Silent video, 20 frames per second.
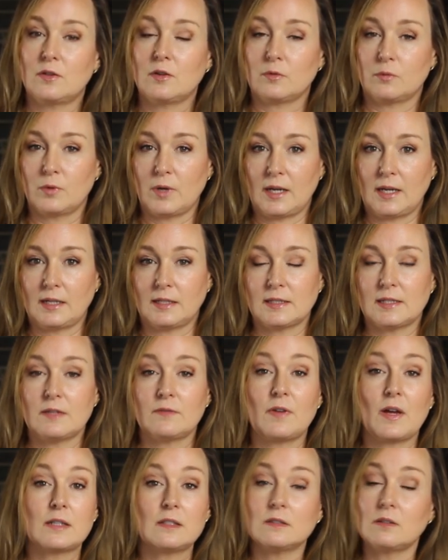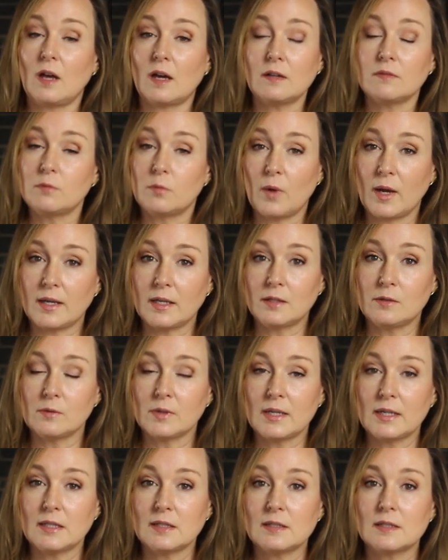the rings. In fact, a lot of wedding
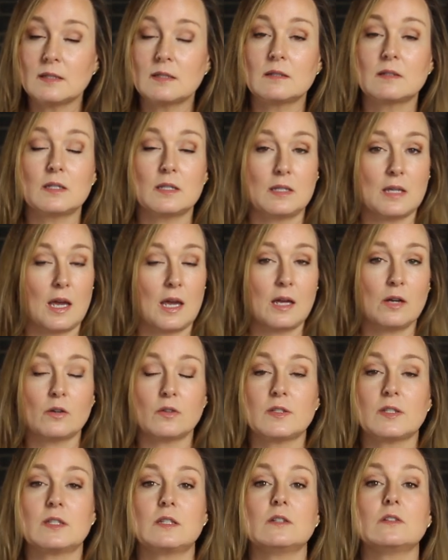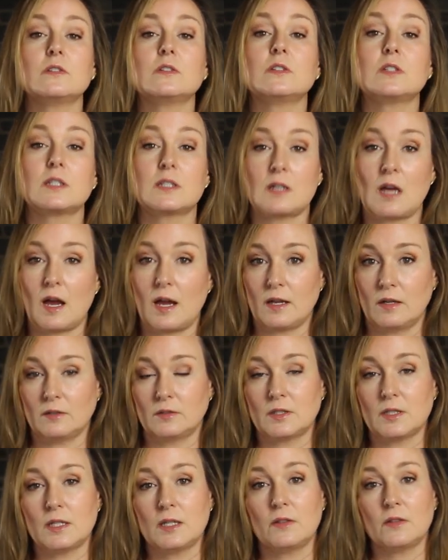rings today are still
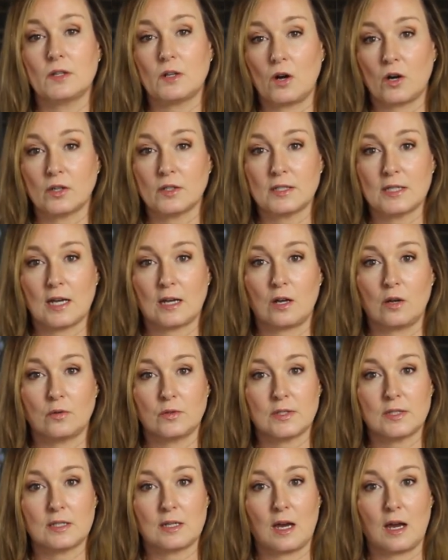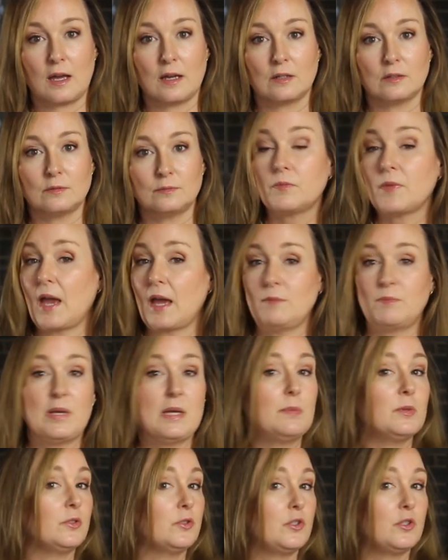styled in the Art Deco style. And
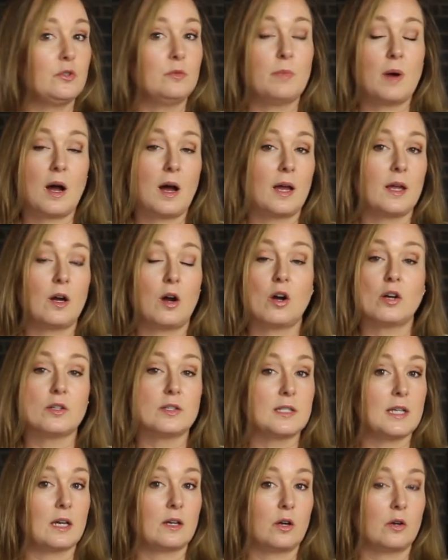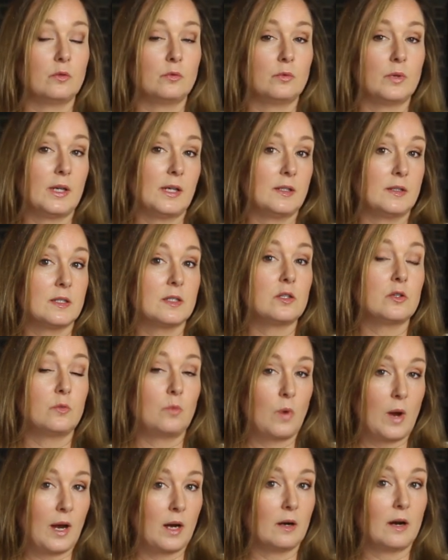people do buy Art Deco rings to
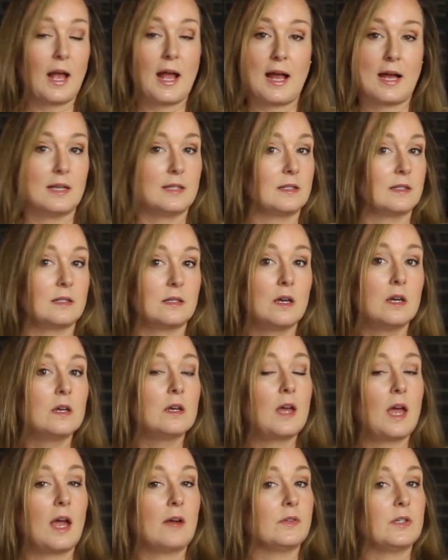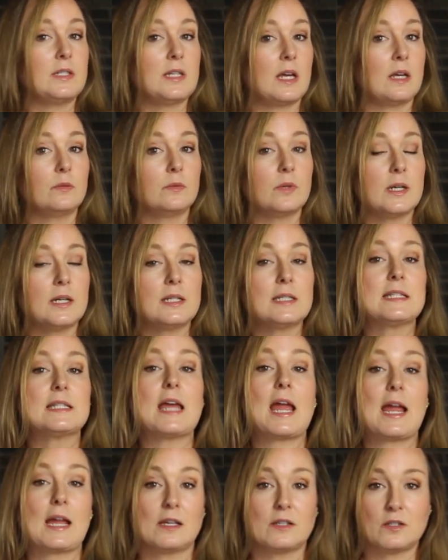wear as everyday rings
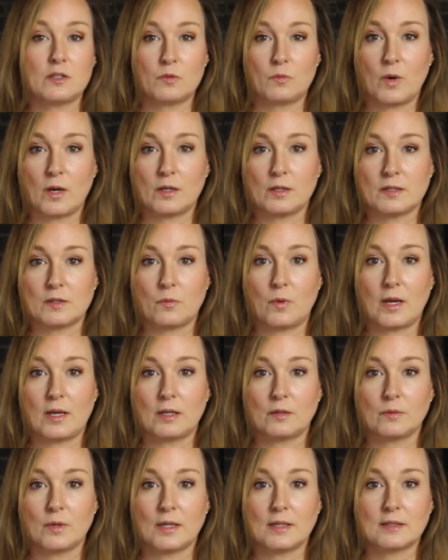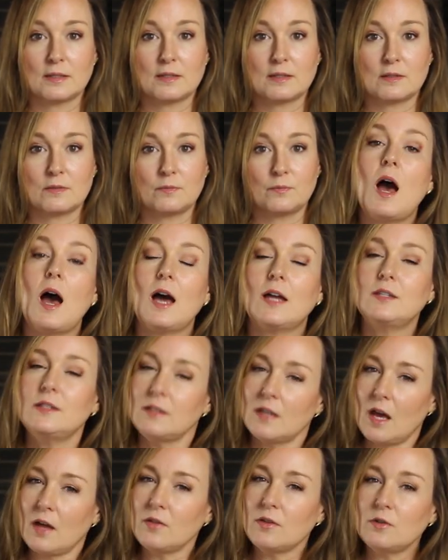and to wear as wedding rings.
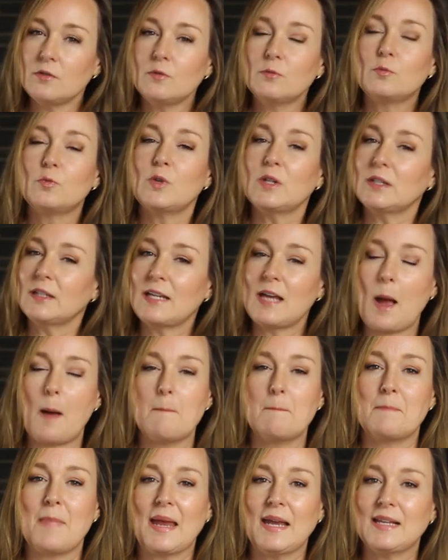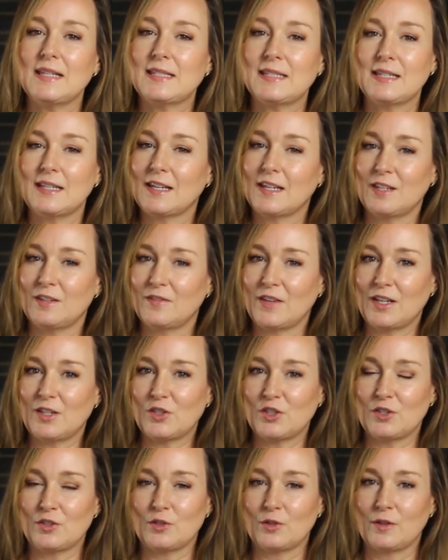Another really amazing
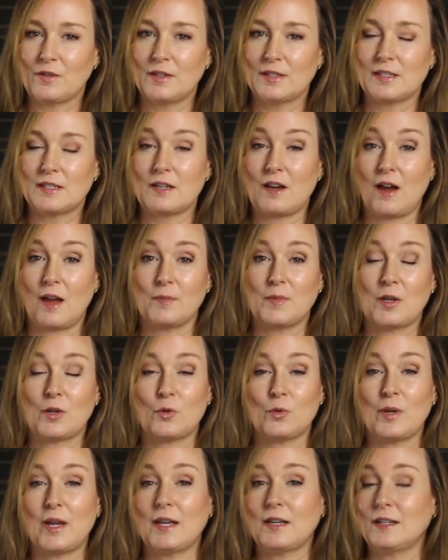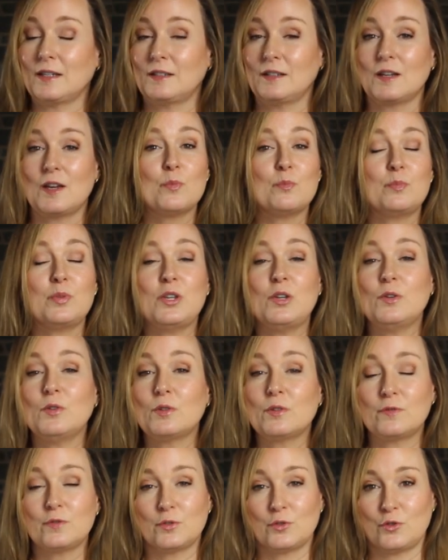innovation during this time that created
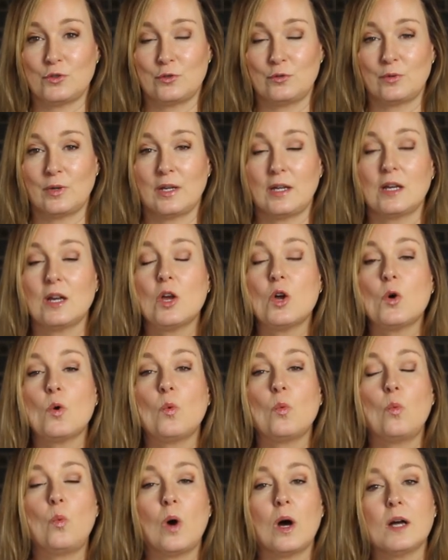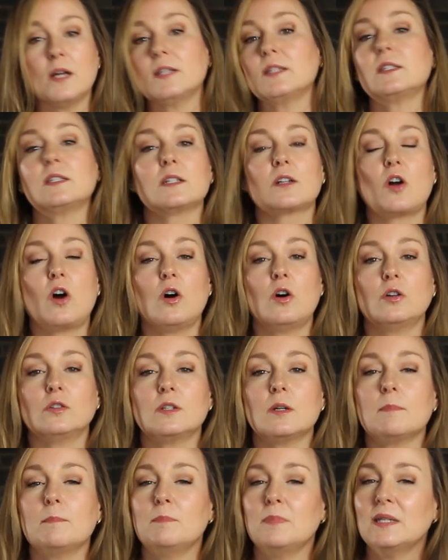beautiful jewelry was called
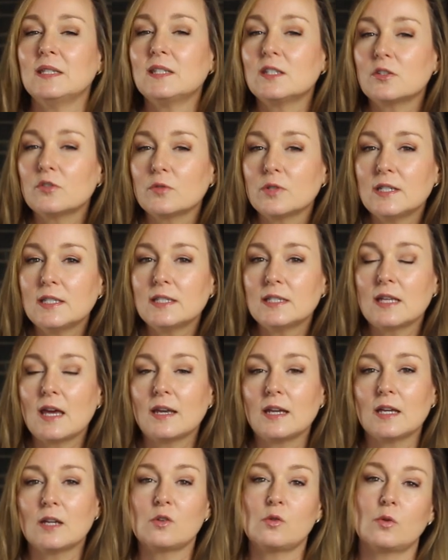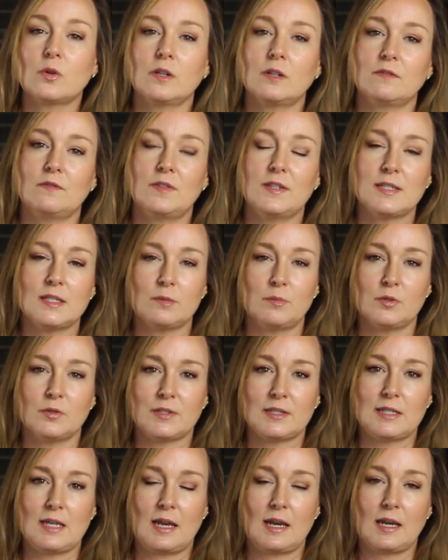mystery setting or invisible
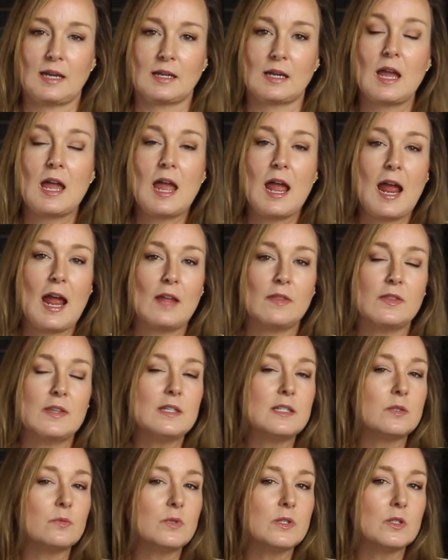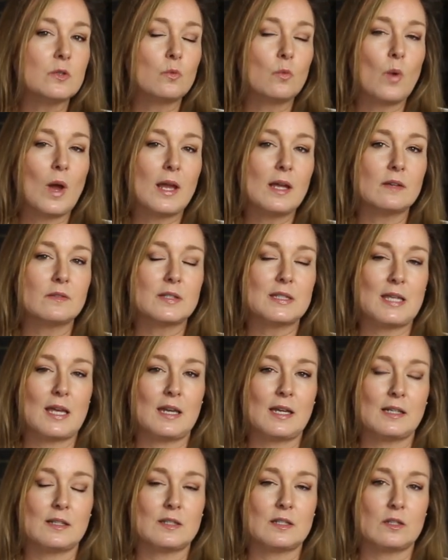setting. And this was a way of
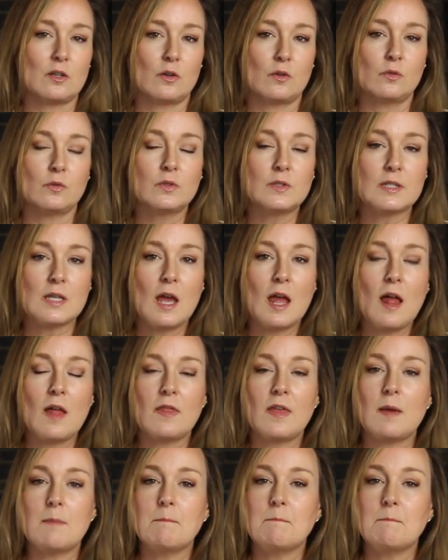setting stones that